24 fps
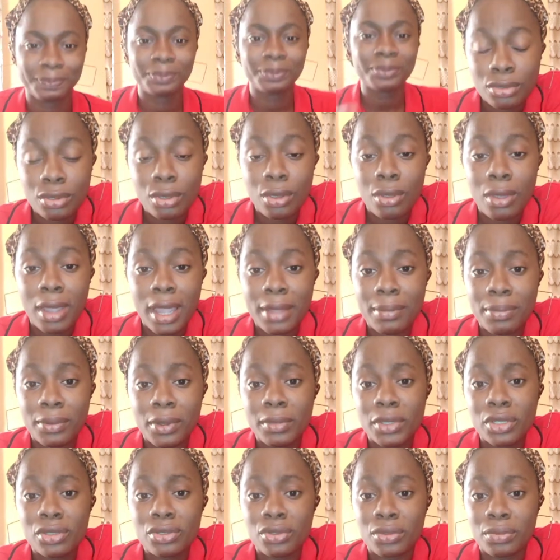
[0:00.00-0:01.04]
So I
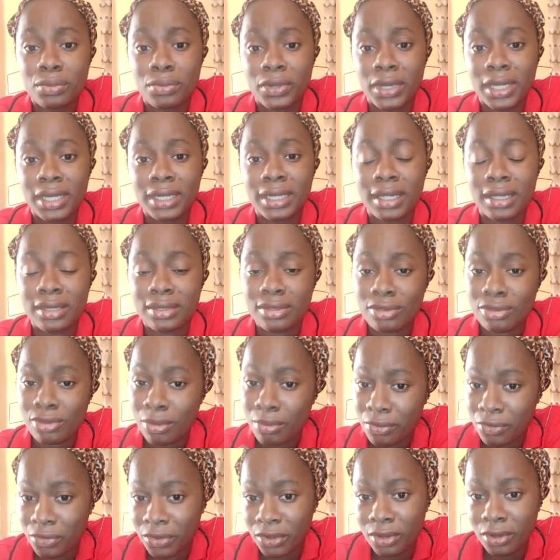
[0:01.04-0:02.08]
promised to bring the
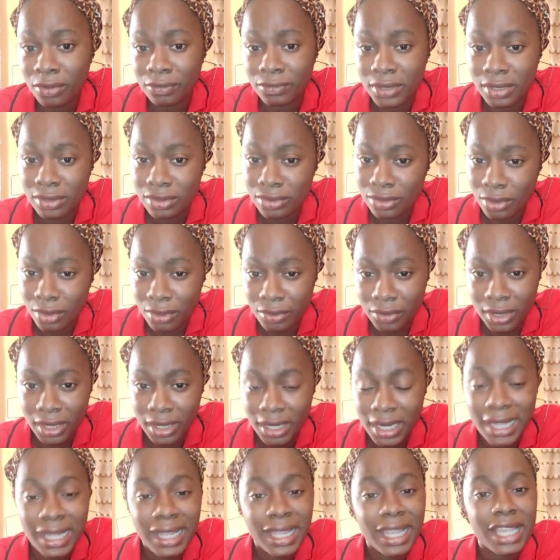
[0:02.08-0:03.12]
summary of the story
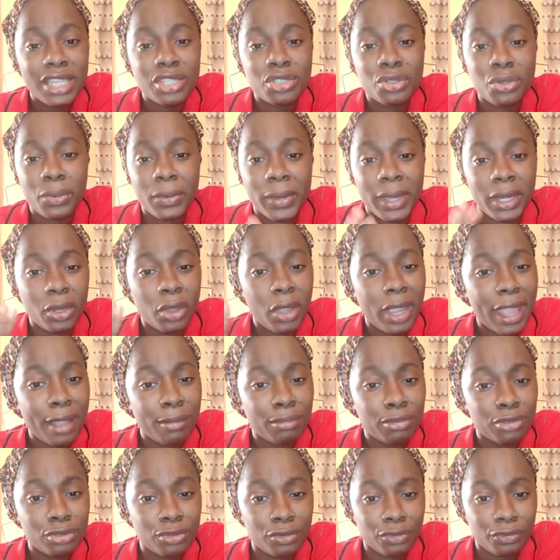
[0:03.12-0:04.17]
in case you were not
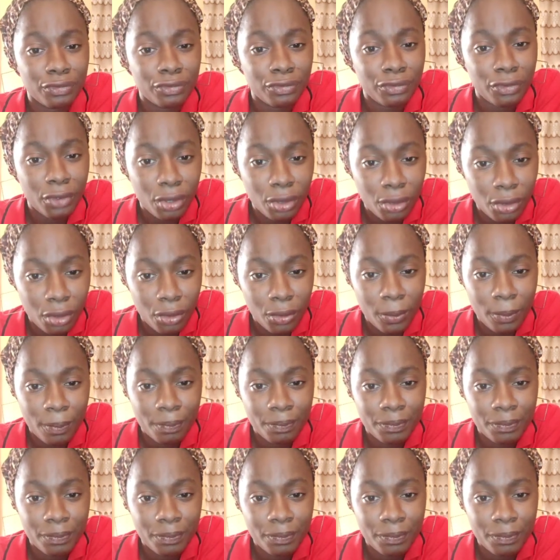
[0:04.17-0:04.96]
able to follow